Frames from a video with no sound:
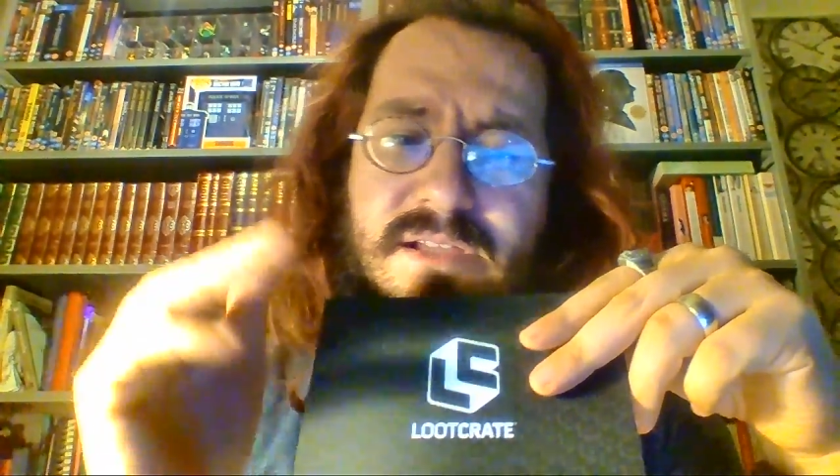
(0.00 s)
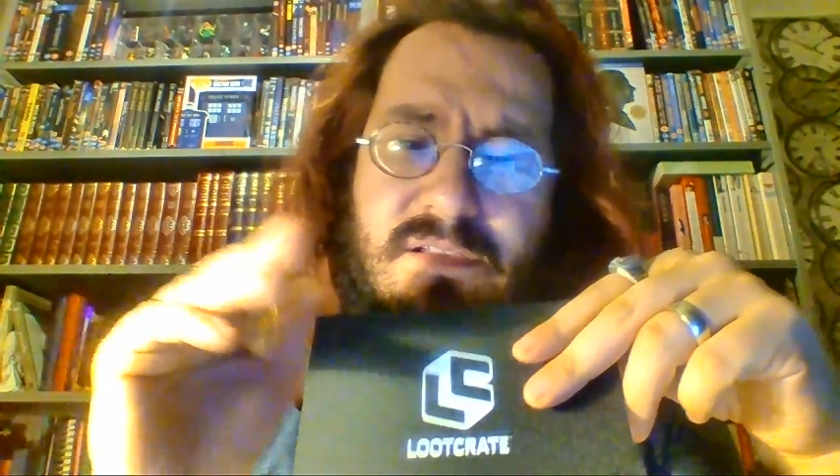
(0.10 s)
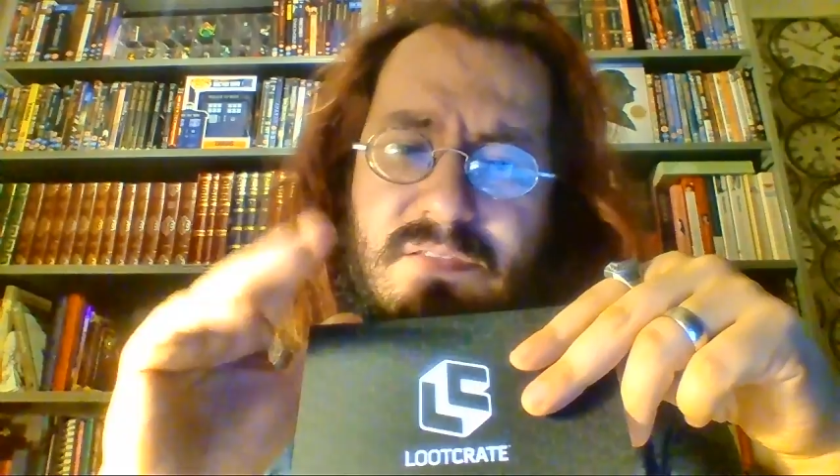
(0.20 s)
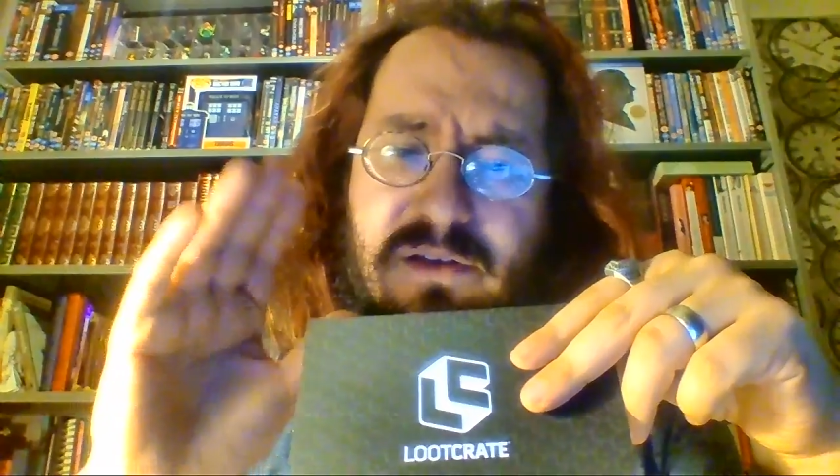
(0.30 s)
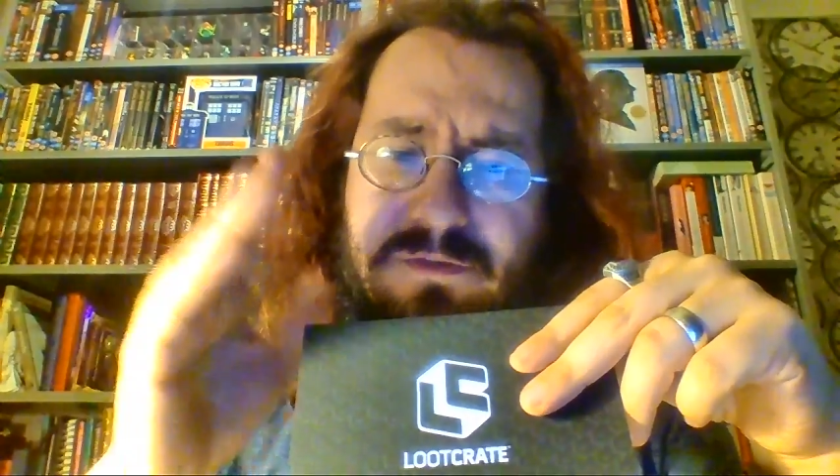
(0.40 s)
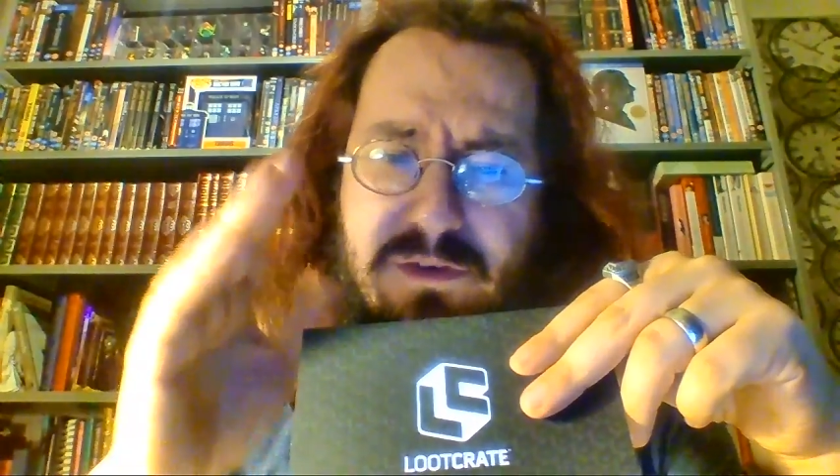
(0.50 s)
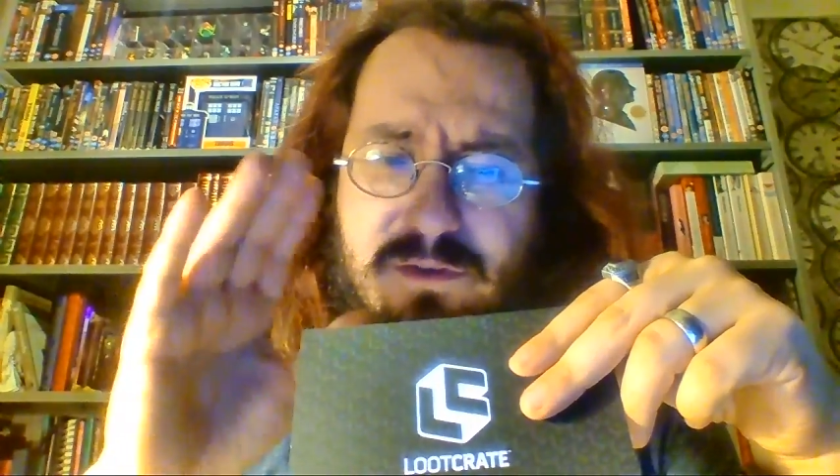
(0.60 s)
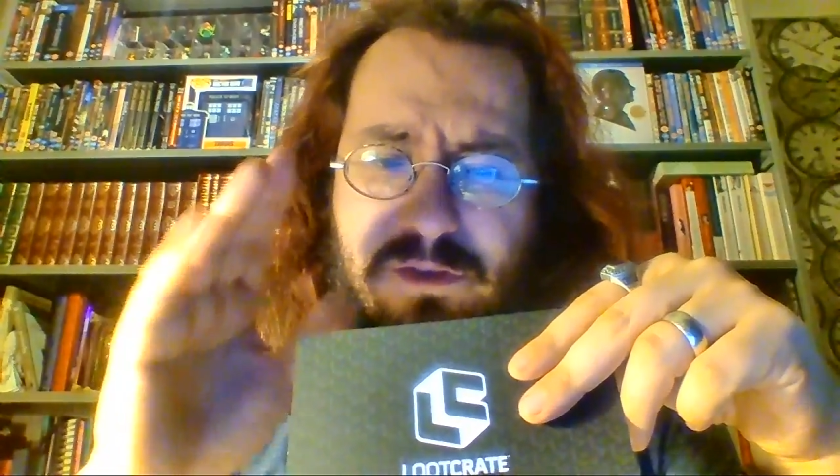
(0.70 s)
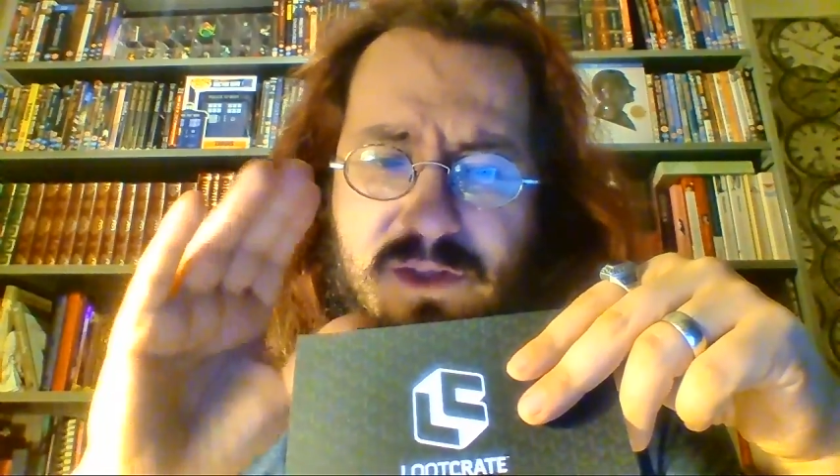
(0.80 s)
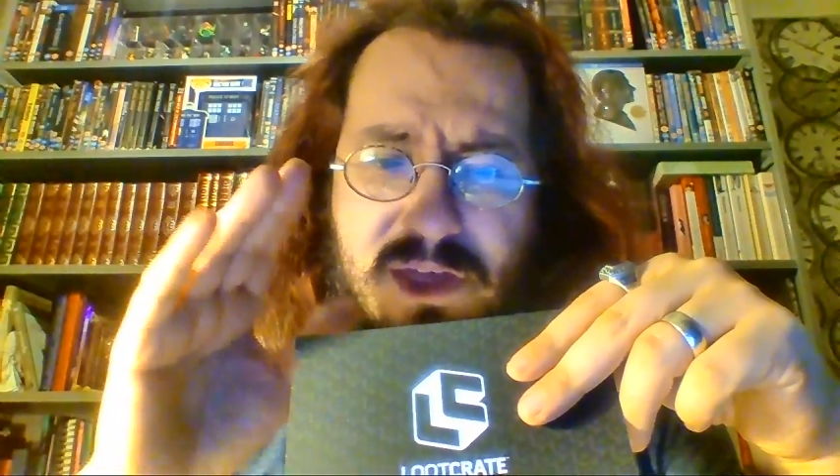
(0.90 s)
I feel
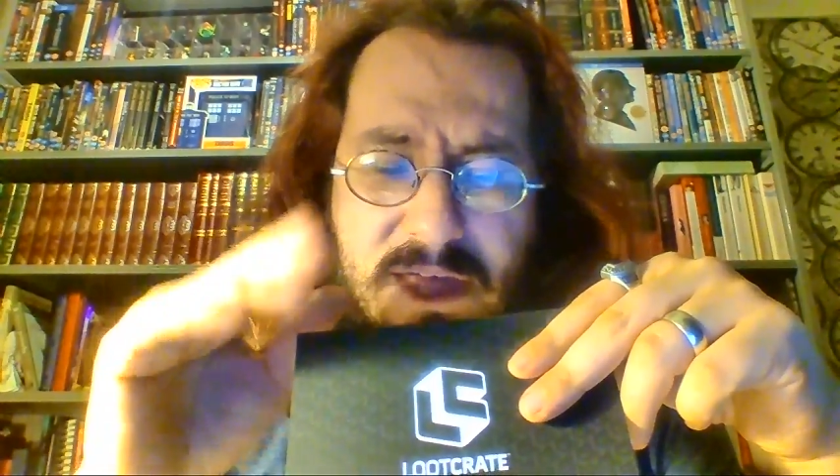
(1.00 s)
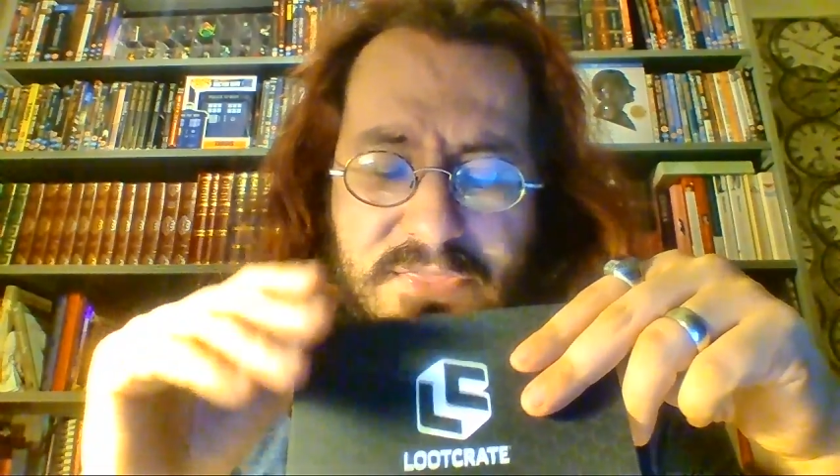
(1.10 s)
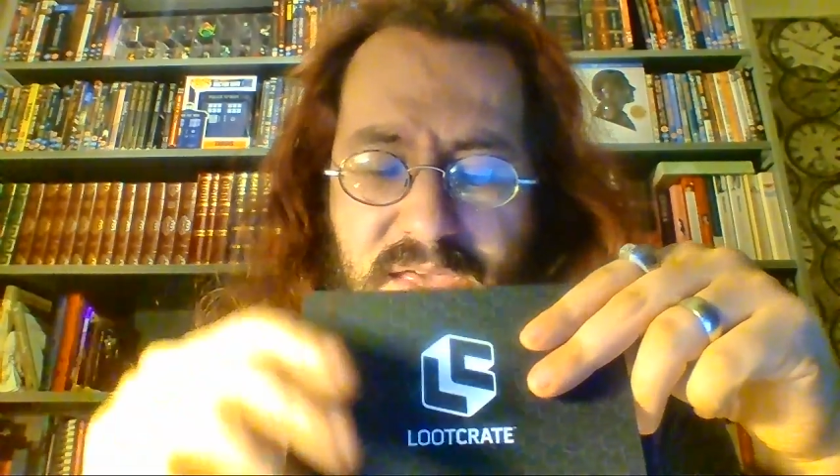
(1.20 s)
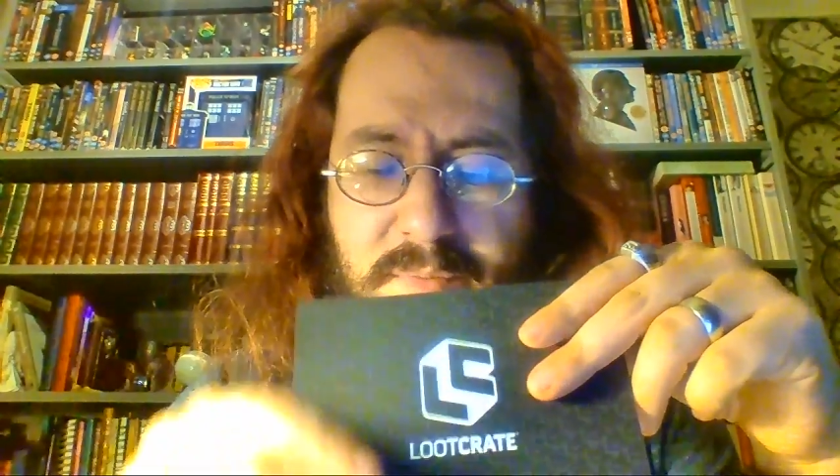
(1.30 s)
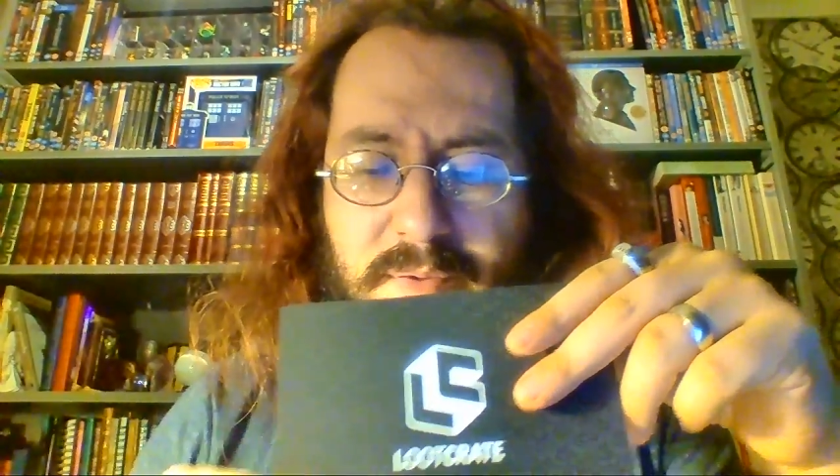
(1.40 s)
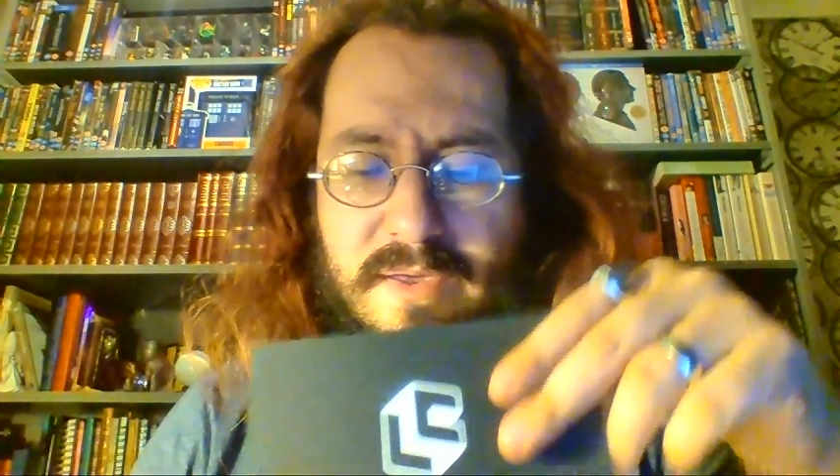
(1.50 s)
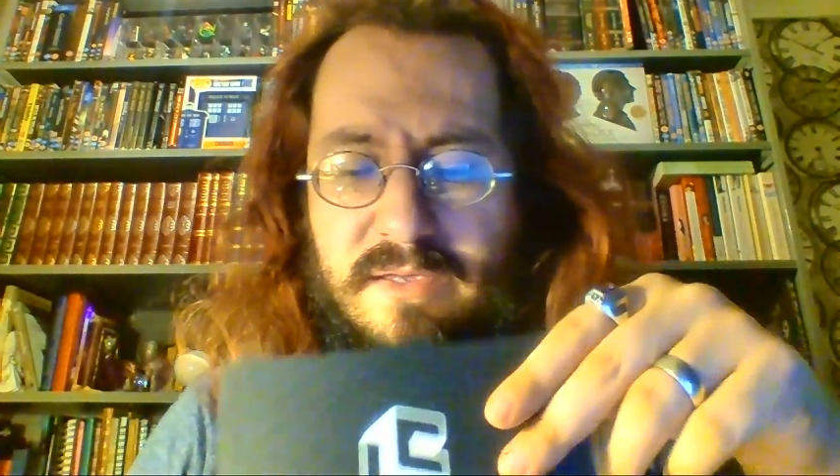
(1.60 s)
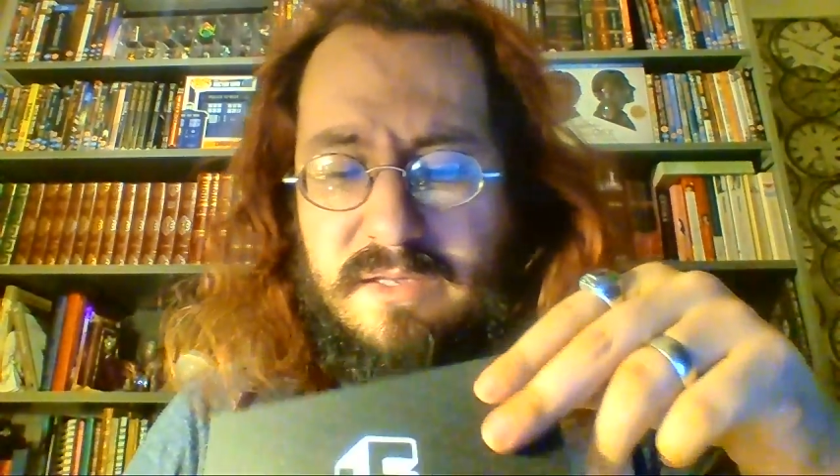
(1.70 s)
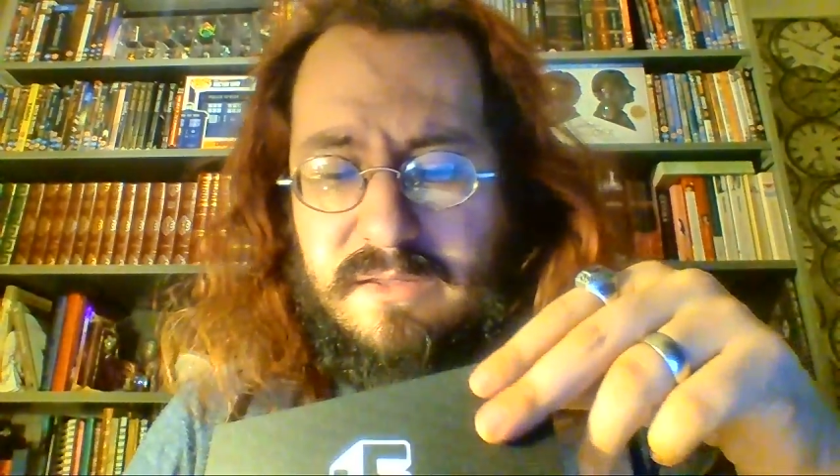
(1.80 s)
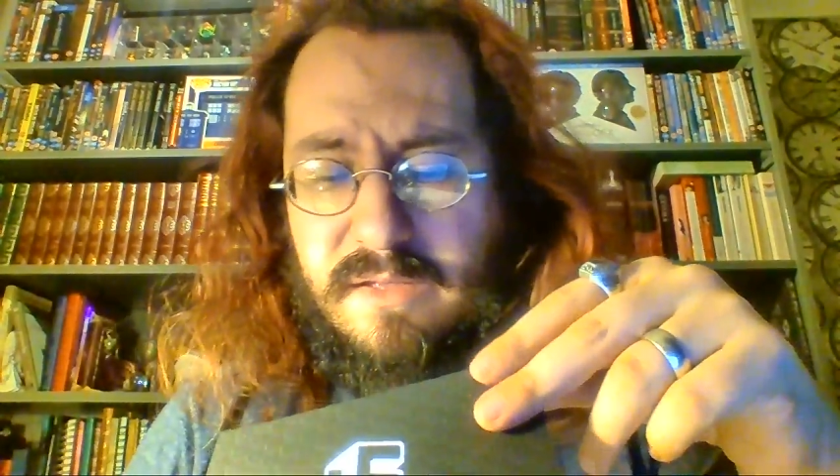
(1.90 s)
that they had their
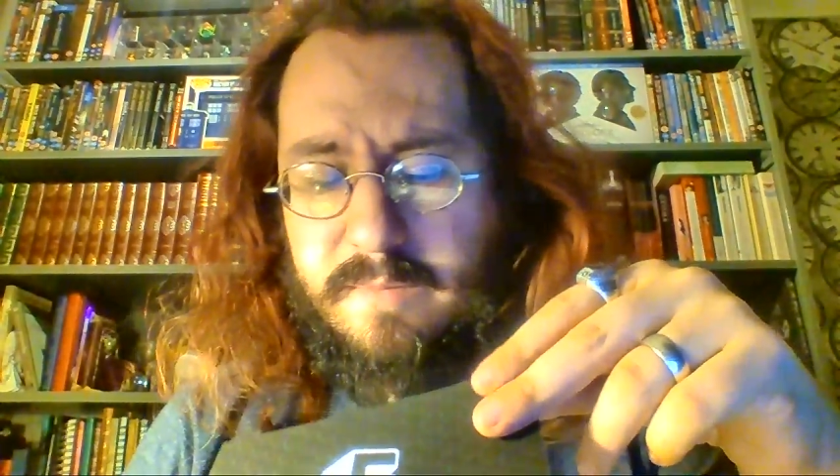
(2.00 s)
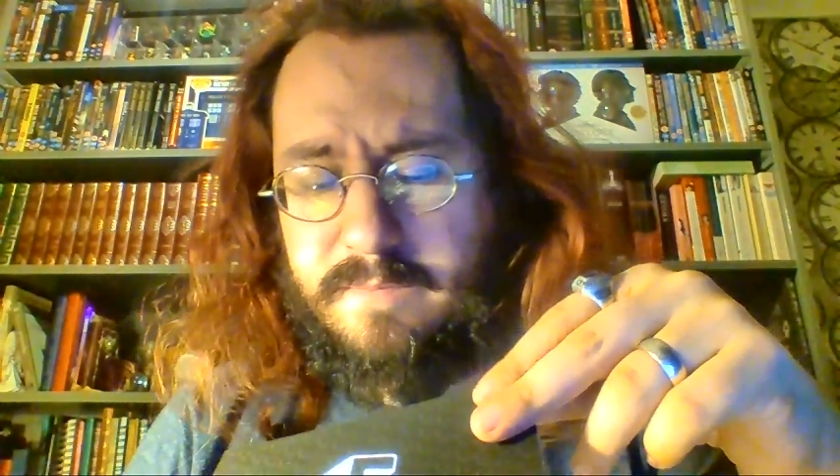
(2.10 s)
peak and